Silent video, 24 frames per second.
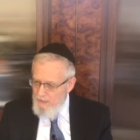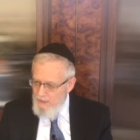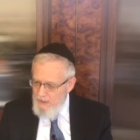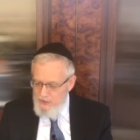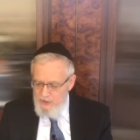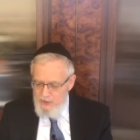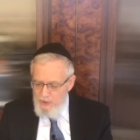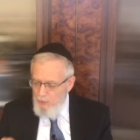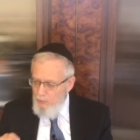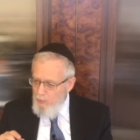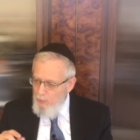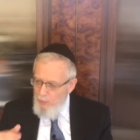
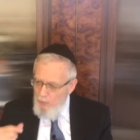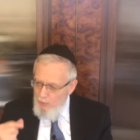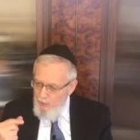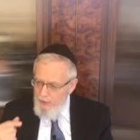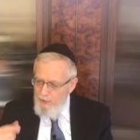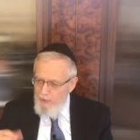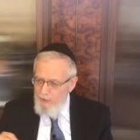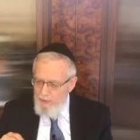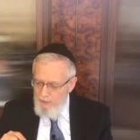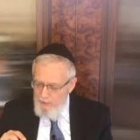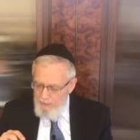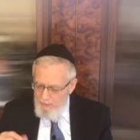It's no
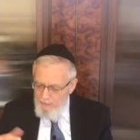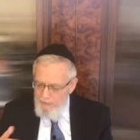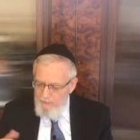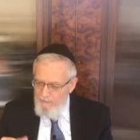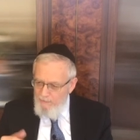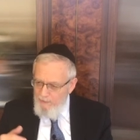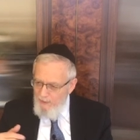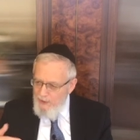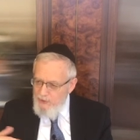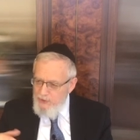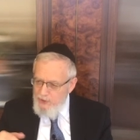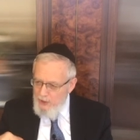longer
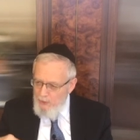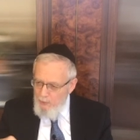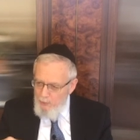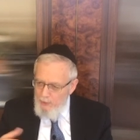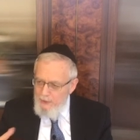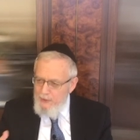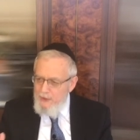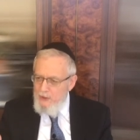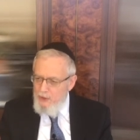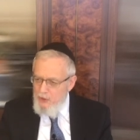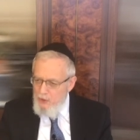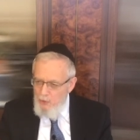function
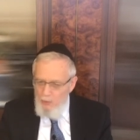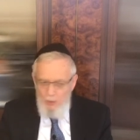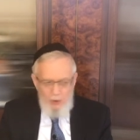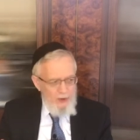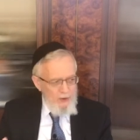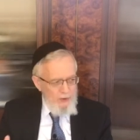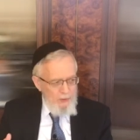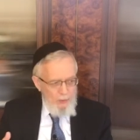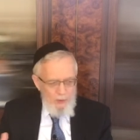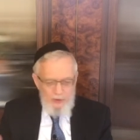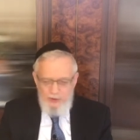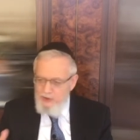within the
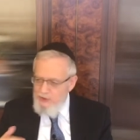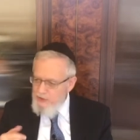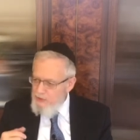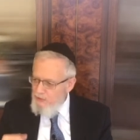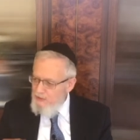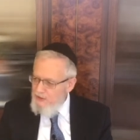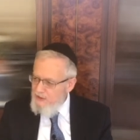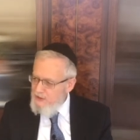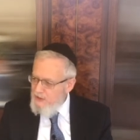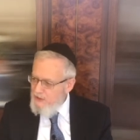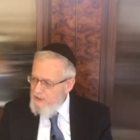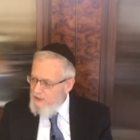order, which is
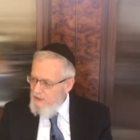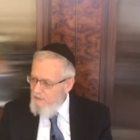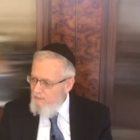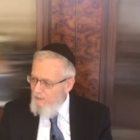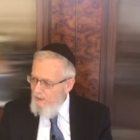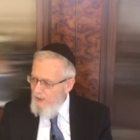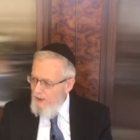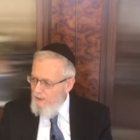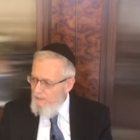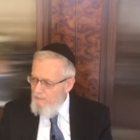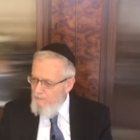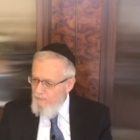
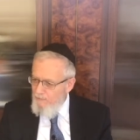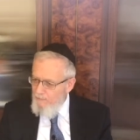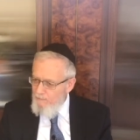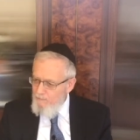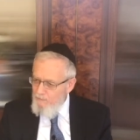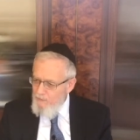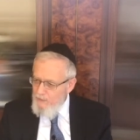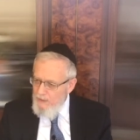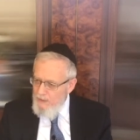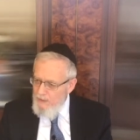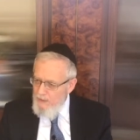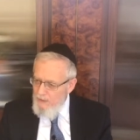365.
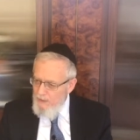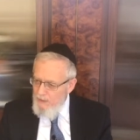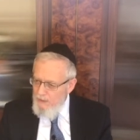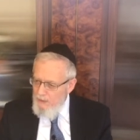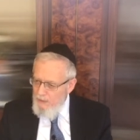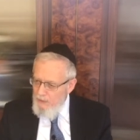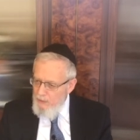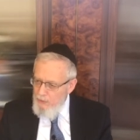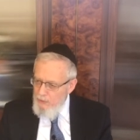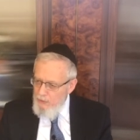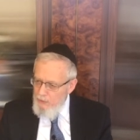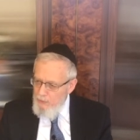
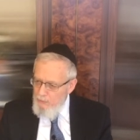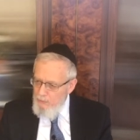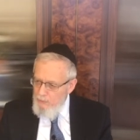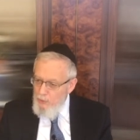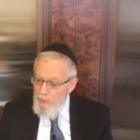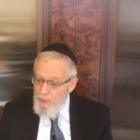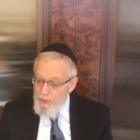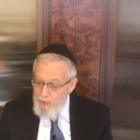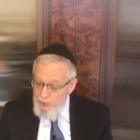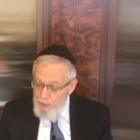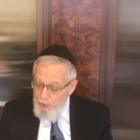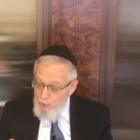
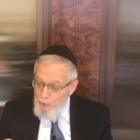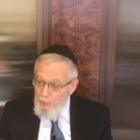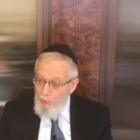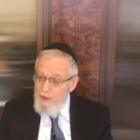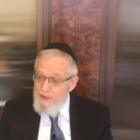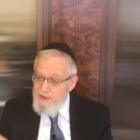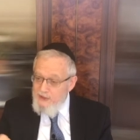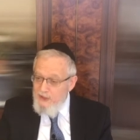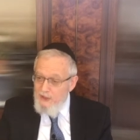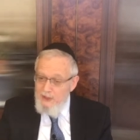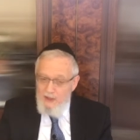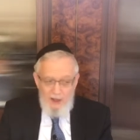Because you
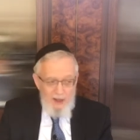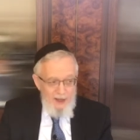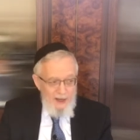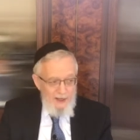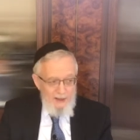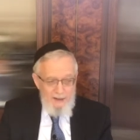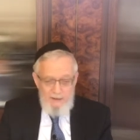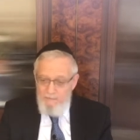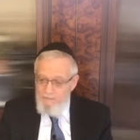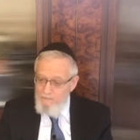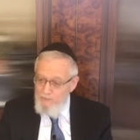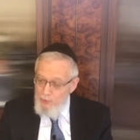crossed the
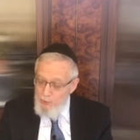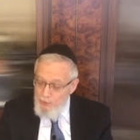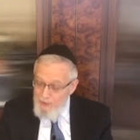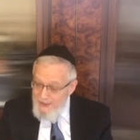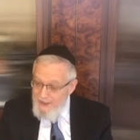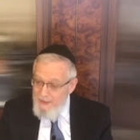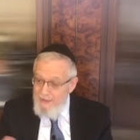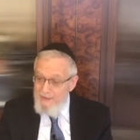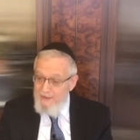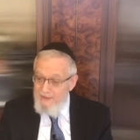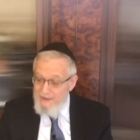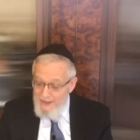line, you
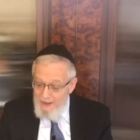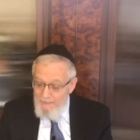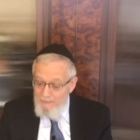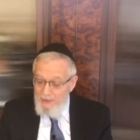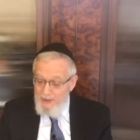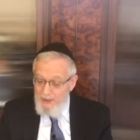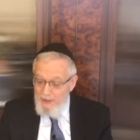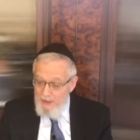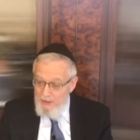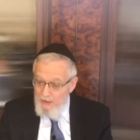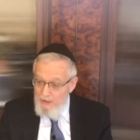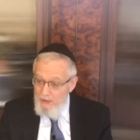did
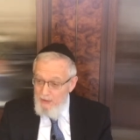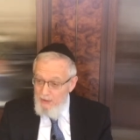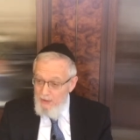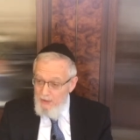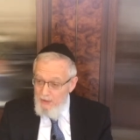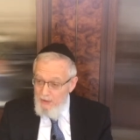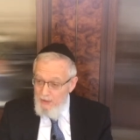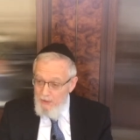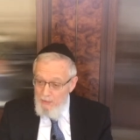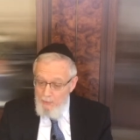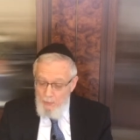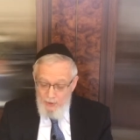something
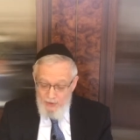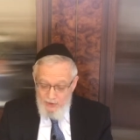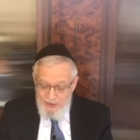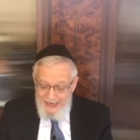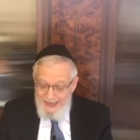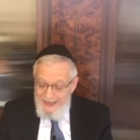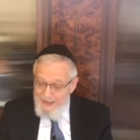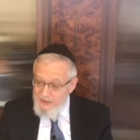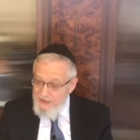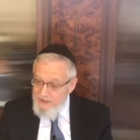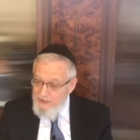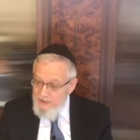which
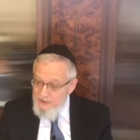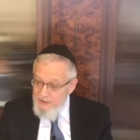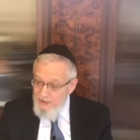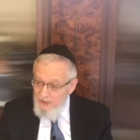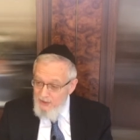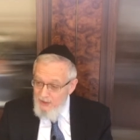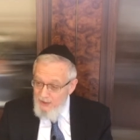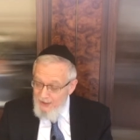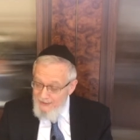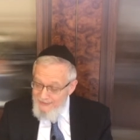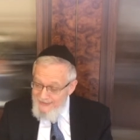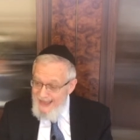has
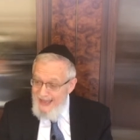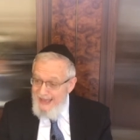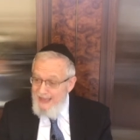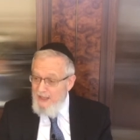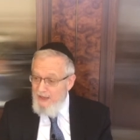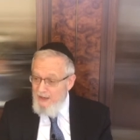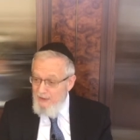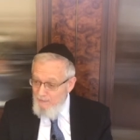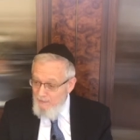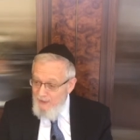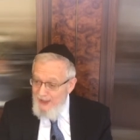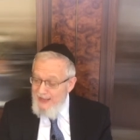a
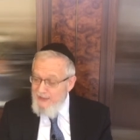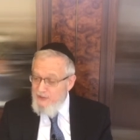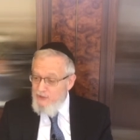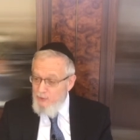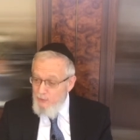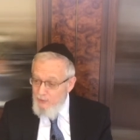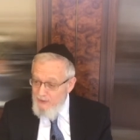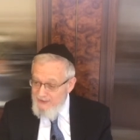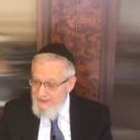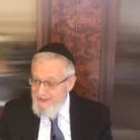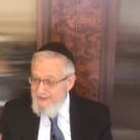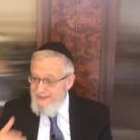negative
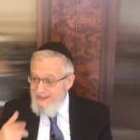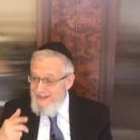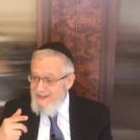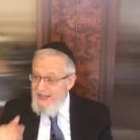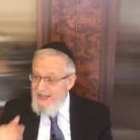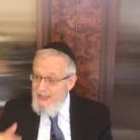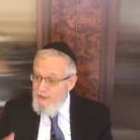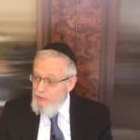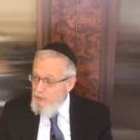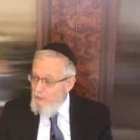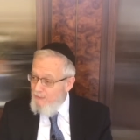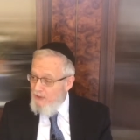consequence, it's a
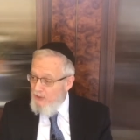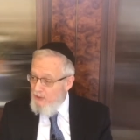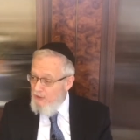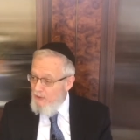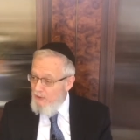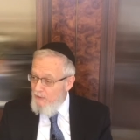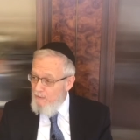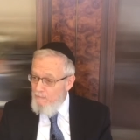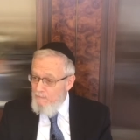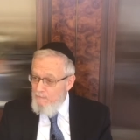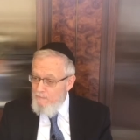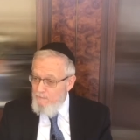detriment to
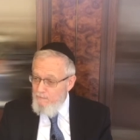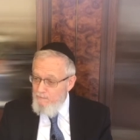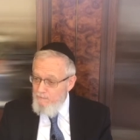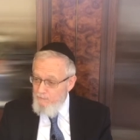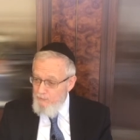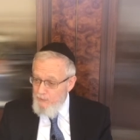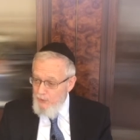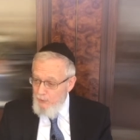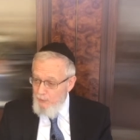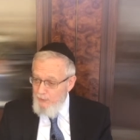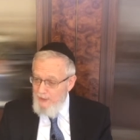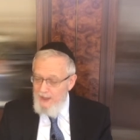you.
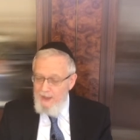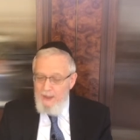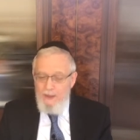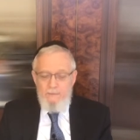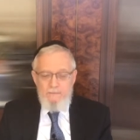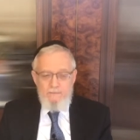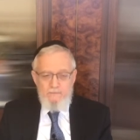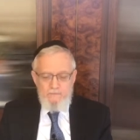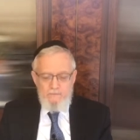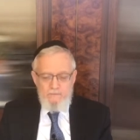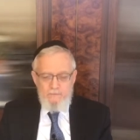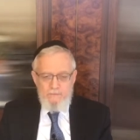Okay?